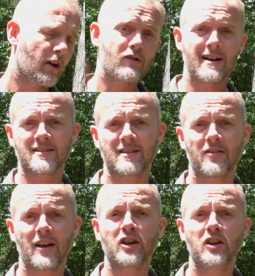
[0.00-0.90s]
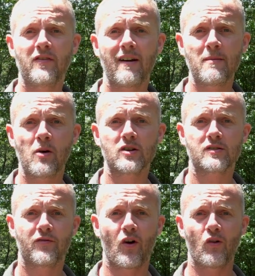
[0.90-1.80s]
Chris, thank you very
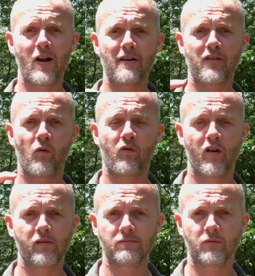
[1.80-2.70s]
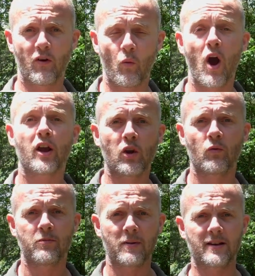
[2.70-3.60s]
much for
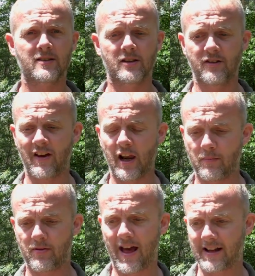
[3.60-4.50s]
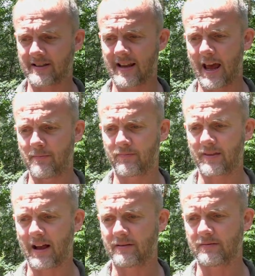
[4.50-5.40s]
working with me to develop
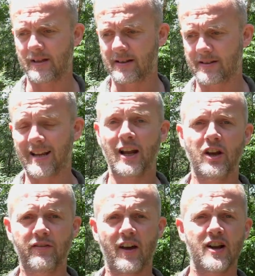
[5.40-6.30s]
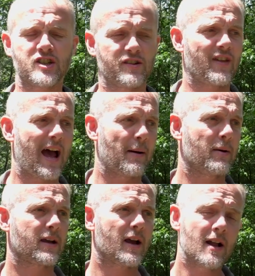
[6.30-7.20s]
that second version of the
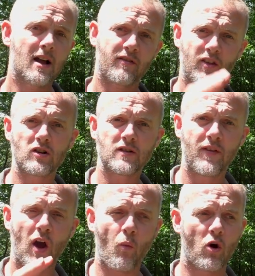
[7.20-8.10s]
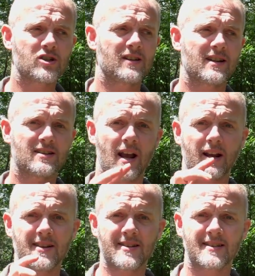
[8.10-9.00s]
hammock. For those of you that are watching this that are
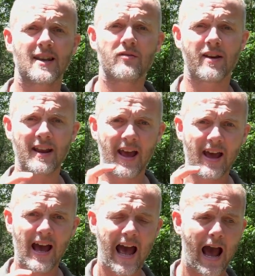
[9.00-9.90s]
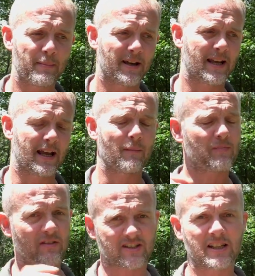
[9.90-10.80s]
considering hammocking,
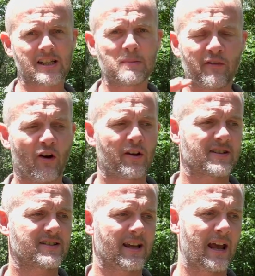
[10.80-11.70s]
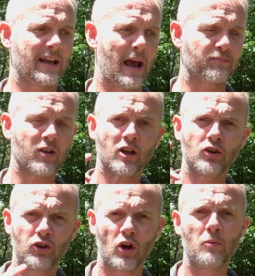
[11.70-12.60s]
I've said this before and I'll say it again,
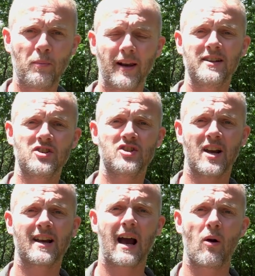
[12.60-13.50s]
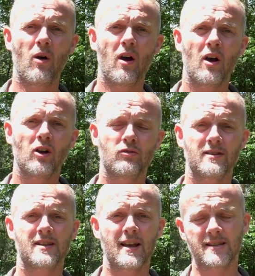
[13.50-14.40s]
do please check out
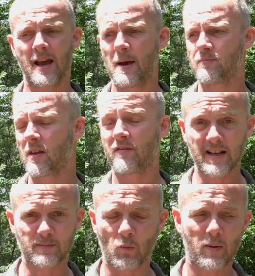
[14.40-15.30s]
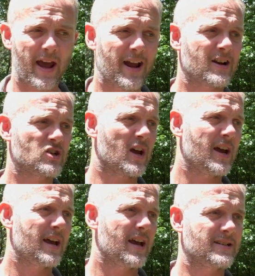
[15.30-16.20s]
Chris's Facebook page,
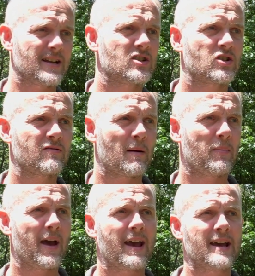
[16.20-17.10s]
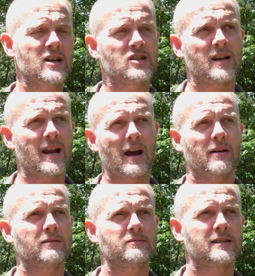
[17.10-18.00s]
his Instagram page, and
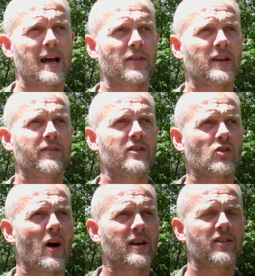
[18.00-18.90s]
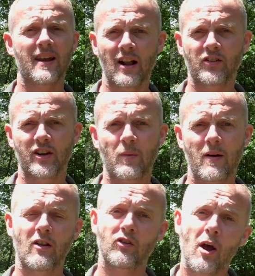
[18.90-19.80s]
I can't think if he's got anything else
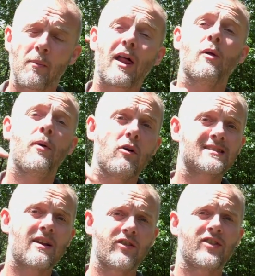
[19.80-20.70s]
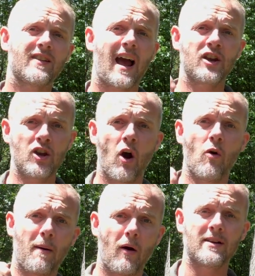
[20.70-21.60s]
anywhere else, but I'll post everything that I
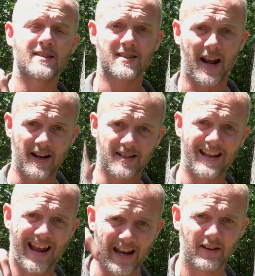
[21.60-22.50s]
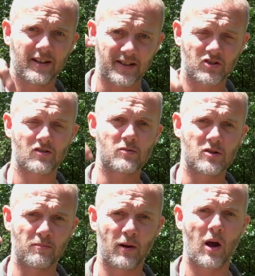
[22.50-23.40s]
know about his site in the
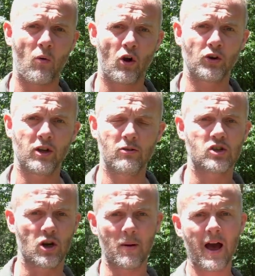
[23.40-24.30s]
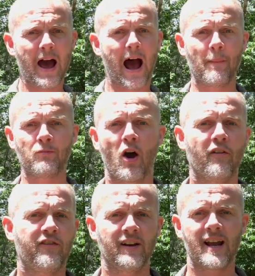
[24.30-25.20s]
description below on YouTube. I'm not
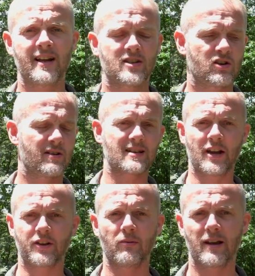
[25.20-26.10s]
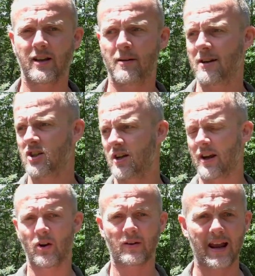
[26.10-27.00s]
affiliated to Chris. I don't get commission,
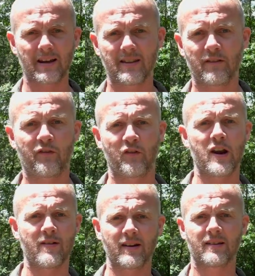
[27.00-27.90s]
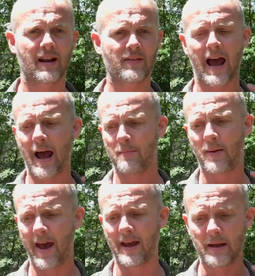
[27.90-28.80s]
I don't get anything free or anything like that. I
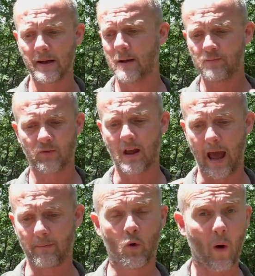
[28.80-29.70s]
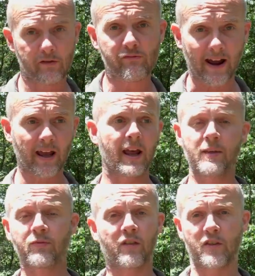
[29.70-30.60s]
pay quite
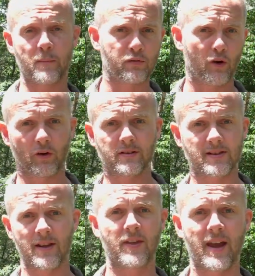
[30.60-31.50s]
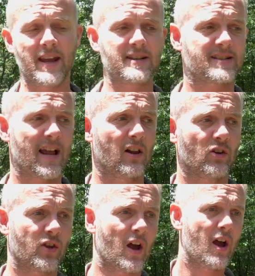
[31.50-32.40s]
rightly for the products that he
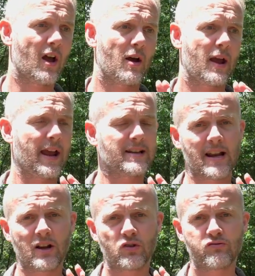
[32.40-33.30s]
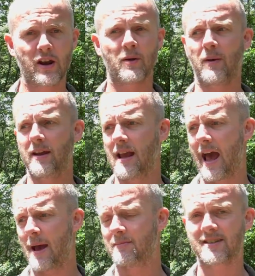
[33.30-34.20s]
sells. He's incredibly
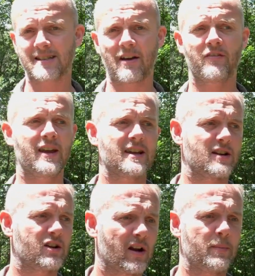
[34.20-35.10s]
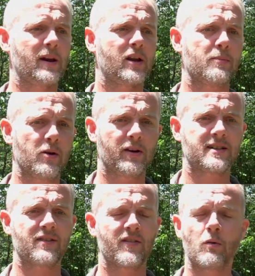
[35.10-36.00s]
savvy, he's incredibly communicative.